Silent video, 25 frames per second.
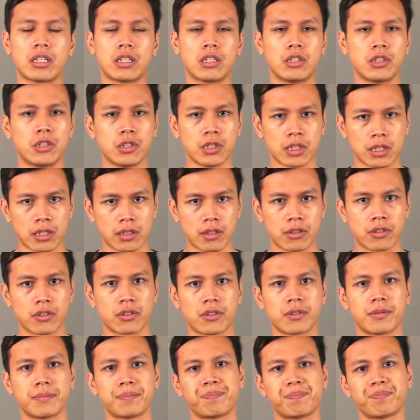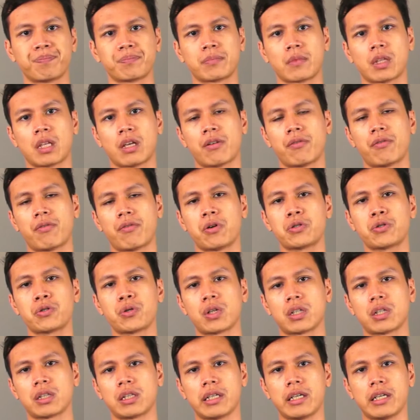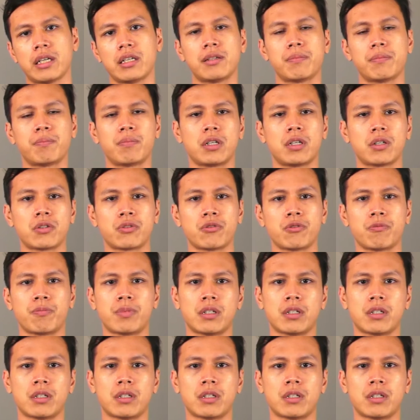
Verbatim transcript: goods. Fortunately, the peer-to-peer -peer